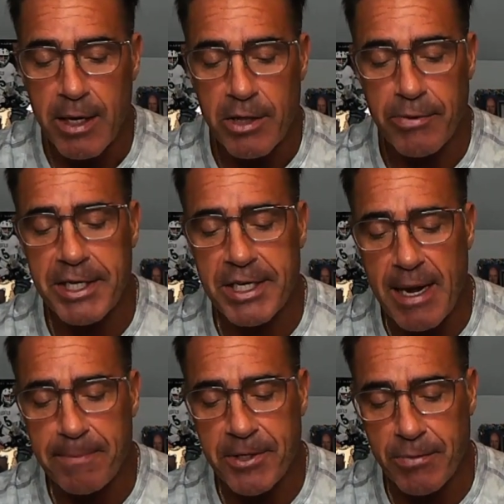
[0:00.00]
Three
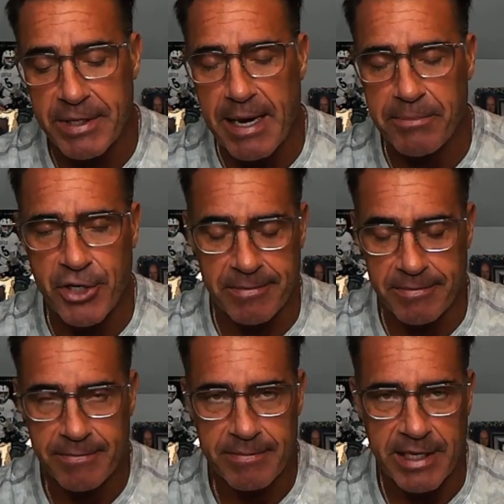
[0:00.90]
steps to redemption.
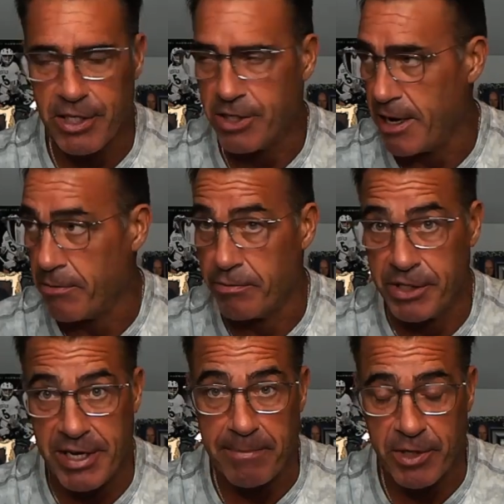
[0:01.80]
This is their
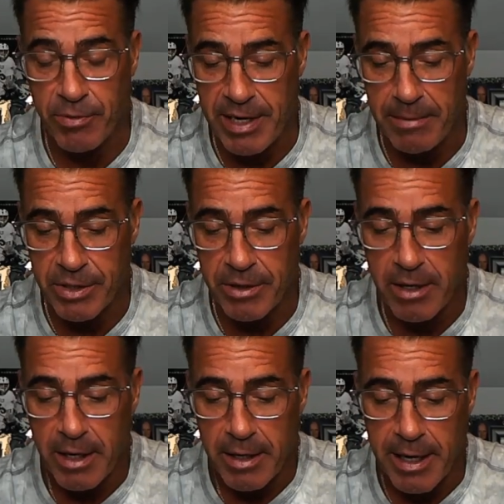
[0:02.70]
steps to redemption.
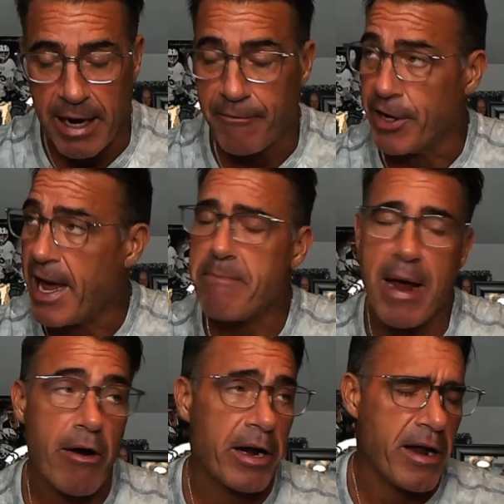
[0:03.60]
You got to forget
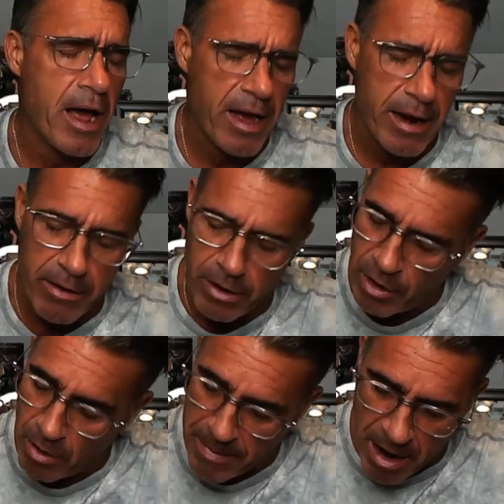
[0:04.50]
merit.
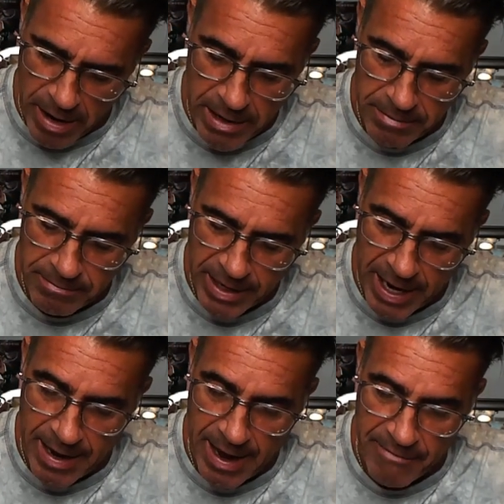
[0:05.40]
No merit.
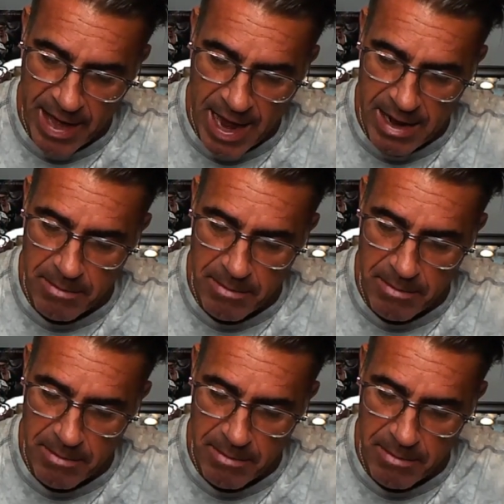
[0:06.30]
Can't have that